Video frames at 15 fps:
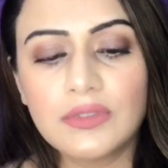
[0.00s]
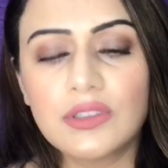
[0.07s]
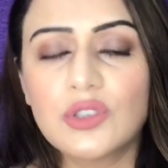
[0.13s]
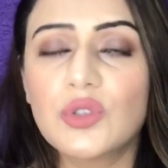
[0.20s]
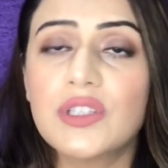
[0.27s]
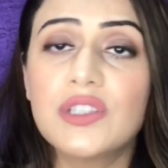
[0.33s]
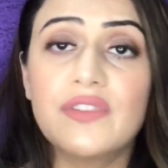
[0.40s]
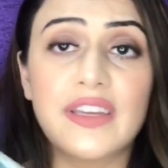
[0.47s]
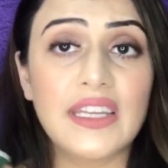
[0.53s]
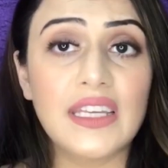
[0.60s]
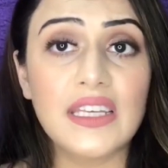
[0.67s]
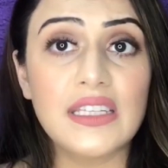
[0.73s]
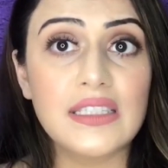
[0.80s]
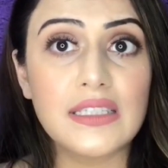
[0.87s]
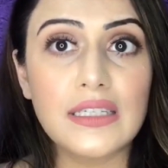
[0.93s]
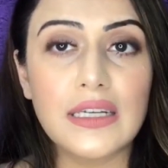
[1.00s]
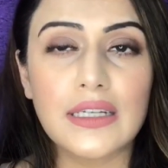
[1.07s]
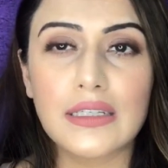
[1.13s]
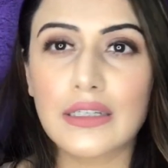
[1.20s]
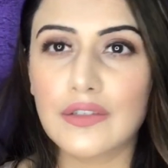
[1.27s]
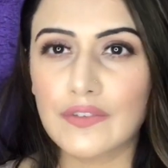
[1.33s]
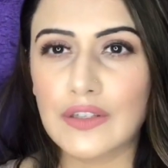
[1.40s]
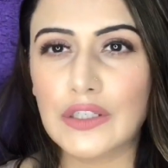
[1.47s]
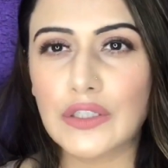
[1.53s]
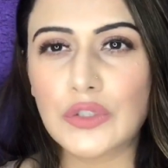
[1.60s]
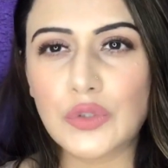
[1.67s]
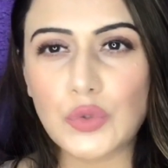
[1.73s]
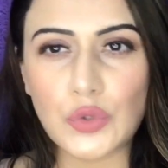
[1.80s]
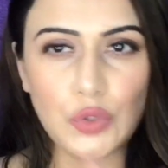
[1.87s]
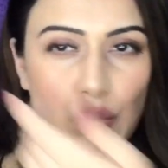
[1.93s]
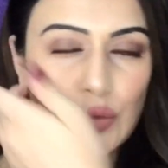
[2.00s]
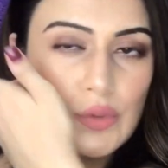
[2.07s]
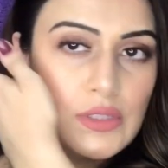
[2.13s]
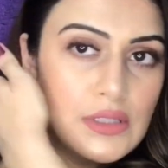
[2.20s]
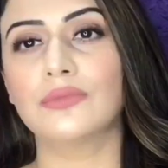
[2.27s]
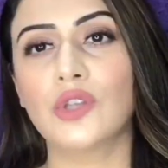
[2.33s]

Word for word: So it's very easy and convenient to use.